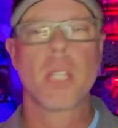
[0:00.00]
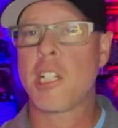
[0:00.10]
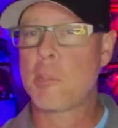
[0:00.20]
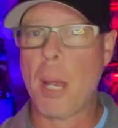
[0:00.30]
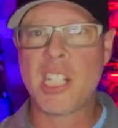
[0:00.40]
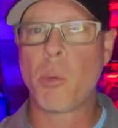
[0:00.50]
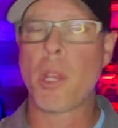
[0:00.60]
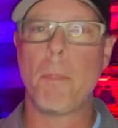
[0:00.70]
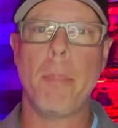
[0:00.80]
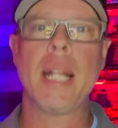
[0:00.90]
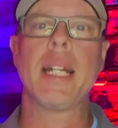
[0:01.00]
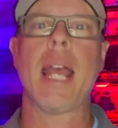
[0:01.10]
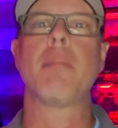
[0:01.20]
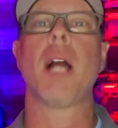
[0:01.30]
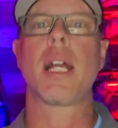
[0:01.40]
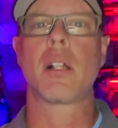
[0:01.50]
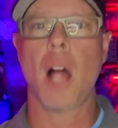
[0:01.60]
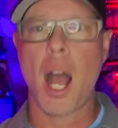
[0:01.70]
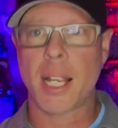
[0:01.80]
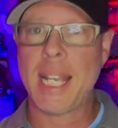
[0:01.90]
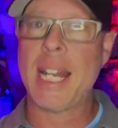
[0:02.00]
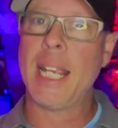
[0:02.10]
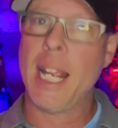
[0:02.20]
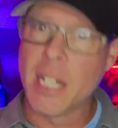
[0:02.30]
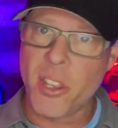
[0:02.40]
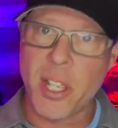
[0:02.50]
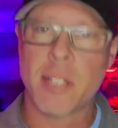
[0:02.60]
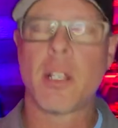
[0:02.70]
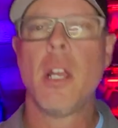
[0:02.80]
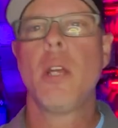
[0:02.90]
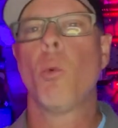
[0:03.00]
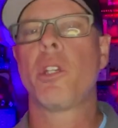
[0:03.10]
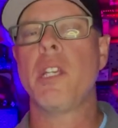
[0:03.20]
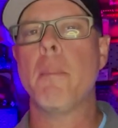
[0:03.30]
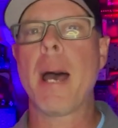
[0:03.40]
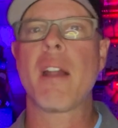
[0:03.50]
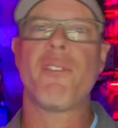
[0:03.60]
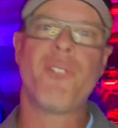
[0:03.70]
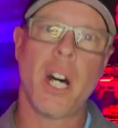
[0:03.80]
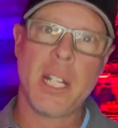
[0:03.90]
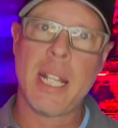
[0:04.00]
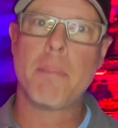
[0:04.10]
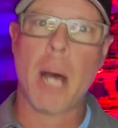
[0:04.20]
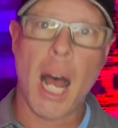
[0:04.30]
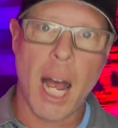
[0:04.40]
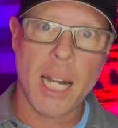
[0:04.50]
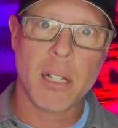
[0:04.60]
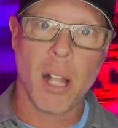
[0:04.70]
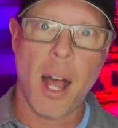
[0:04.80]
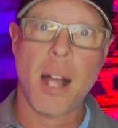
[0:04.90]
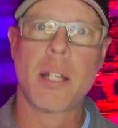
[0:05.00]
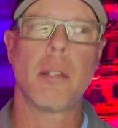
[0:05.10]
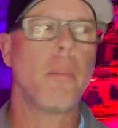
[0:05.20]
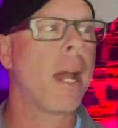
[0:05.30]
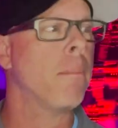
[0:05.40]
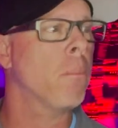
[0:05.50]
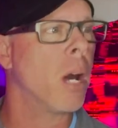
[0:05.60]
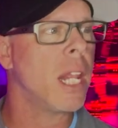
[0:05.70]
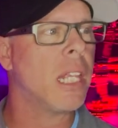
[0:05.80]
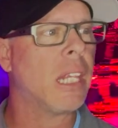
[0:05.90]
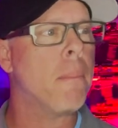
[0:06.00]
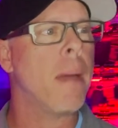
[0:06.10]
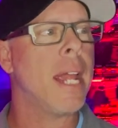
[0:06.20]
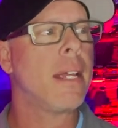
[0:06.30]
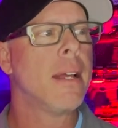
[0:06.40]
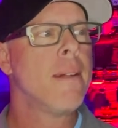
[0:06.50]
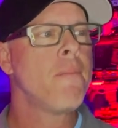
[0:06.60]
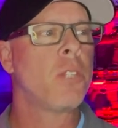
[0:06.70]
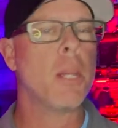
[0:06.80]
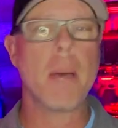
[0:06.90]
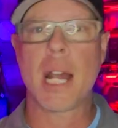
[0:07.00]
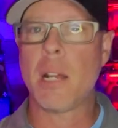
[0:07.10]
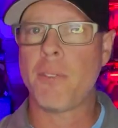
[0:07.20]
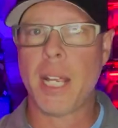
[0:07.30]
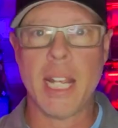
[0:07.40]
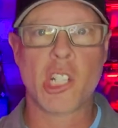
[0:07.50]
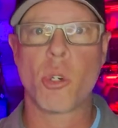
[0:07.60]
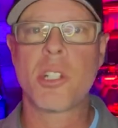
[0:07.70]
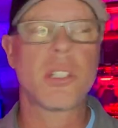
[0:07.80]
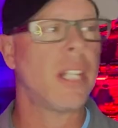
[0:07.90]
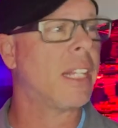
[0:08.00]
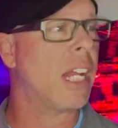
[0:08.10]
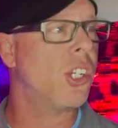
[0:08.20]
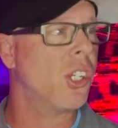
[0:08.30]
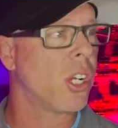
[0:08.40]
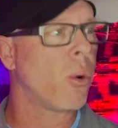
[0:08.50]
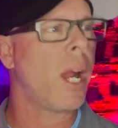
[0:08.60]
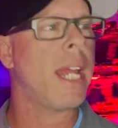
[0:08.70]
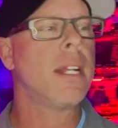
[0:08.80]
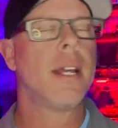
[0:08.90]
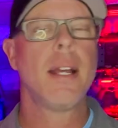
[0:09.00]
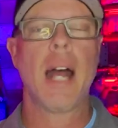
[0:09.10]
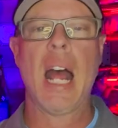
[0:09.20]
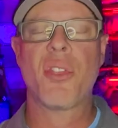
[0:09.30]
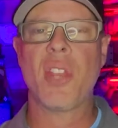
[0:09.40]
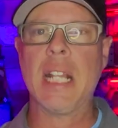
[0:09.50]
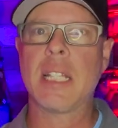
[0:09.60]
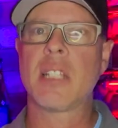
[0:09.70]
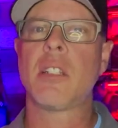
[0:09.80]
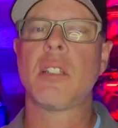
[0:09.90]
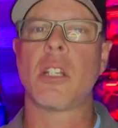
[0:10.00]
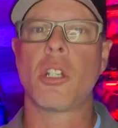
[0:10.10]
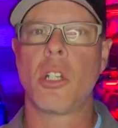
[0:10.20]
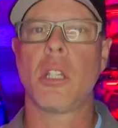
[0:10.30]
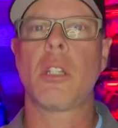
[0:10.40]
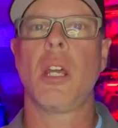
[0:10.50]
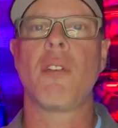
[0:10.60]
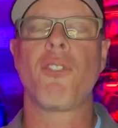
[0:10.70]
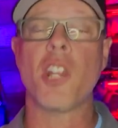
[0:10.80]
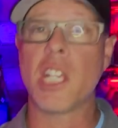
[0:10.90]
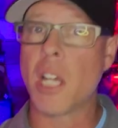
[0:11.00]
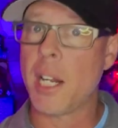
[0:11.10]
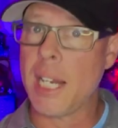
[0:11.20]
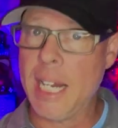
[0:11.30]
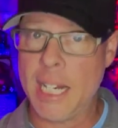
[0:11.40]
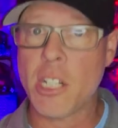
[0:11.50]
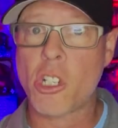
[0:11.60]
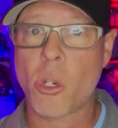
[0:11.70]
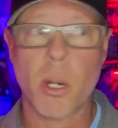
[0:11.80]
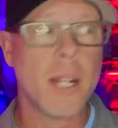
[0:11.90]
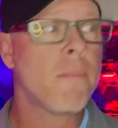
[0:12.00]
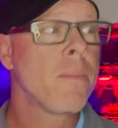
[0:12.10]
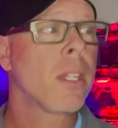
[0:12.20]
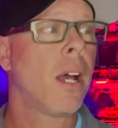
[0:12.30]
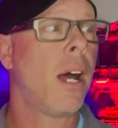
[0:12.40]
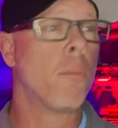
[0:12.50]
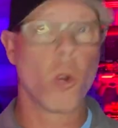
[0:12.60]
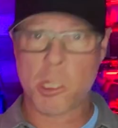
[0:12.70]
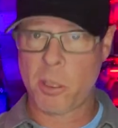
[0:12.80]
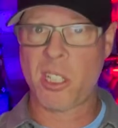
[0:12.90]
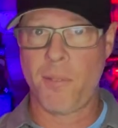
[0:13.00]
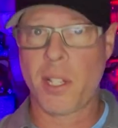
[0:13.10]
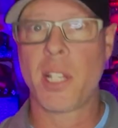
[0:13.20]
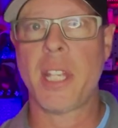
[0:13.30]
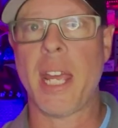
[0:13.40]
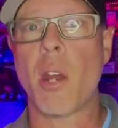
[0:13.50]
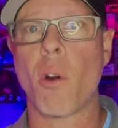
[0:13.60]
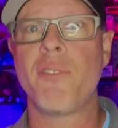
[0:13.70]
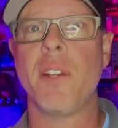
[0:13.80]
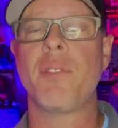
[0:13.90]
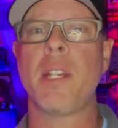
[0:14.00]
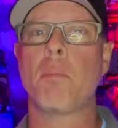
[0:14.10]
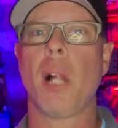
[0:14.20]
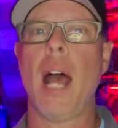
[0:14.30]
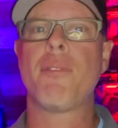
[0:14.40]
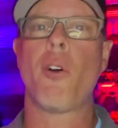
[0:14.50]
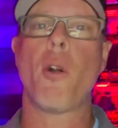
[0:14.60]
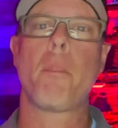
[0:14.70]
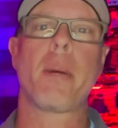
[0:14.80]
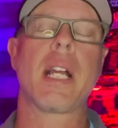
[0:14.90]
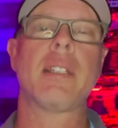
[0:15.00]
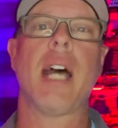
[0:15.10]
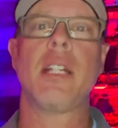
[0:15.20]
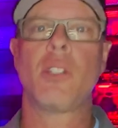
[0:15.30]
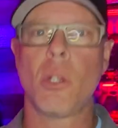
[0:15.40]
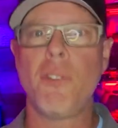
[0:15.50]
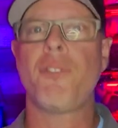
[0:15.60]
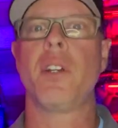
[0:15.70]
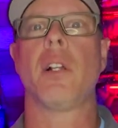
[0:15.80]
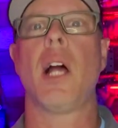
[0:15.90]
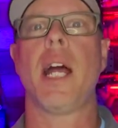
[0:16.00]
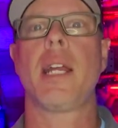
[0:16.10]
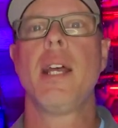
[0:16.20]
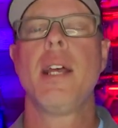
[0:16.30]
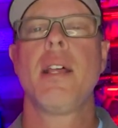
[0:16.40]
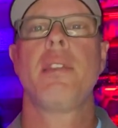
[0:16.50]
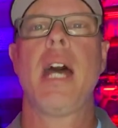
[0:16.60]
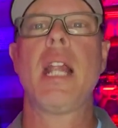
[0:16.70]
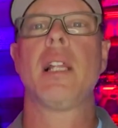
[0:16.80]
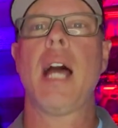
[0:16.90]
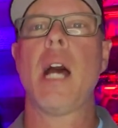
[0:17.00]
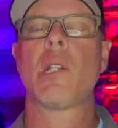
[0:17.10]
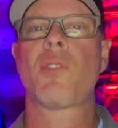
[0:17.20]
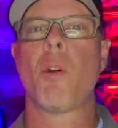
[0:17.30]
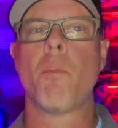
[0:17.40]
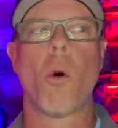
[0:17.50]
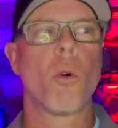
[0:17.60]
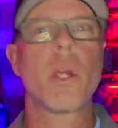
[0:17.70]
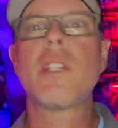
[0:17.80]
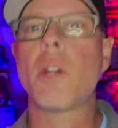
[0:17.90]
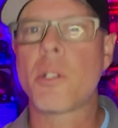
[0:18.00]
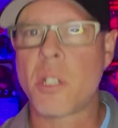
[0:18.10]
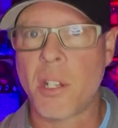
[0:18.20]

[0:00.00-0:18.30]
especially with a big name like Glock getting into this with the amount of funding behind Glock, the amount of money that they make, the amount of interest that they generate. I think this is a good thing for the gun industry uh, more specifically the AR 15 platform, because I do feel like that allows for more research and